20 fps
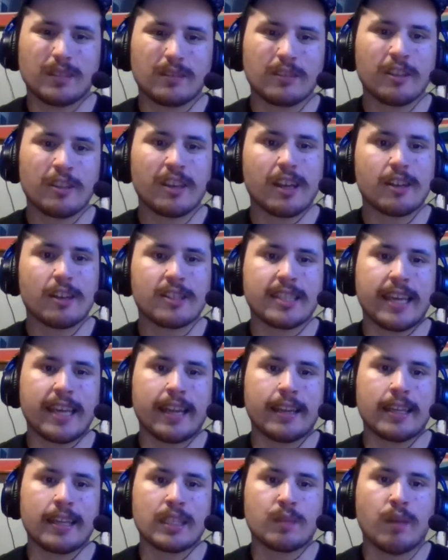You can understand
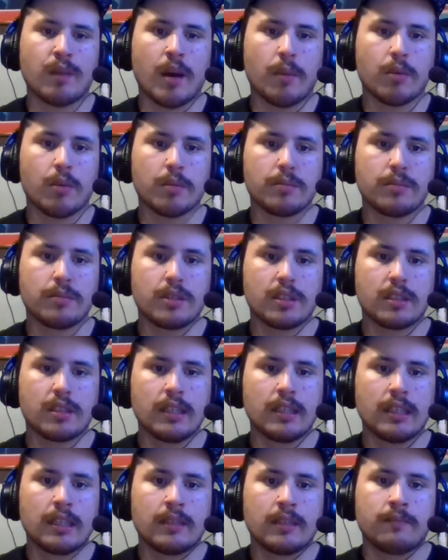his problems.
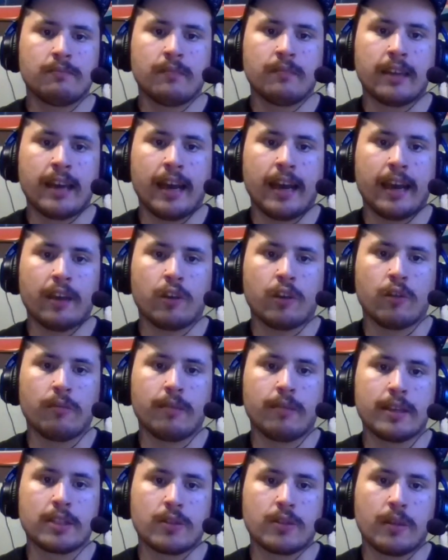The guy who
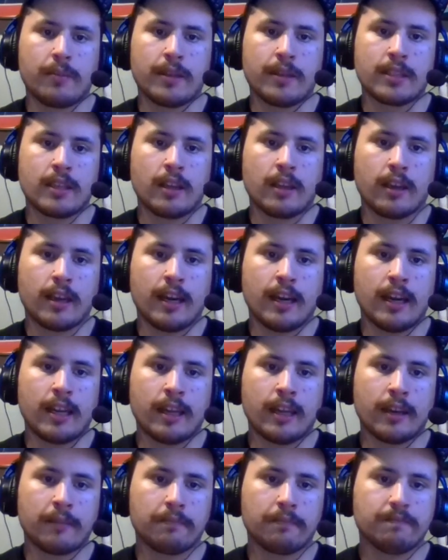basically pits on
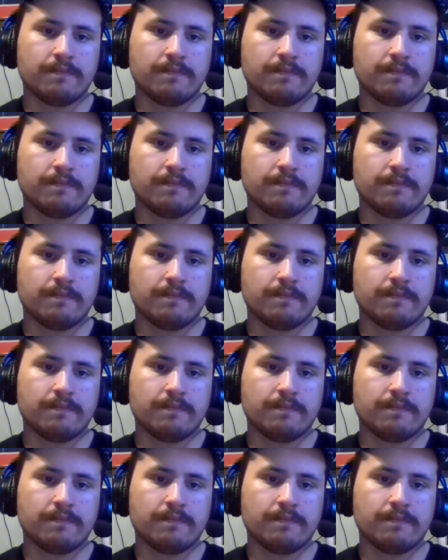Akane.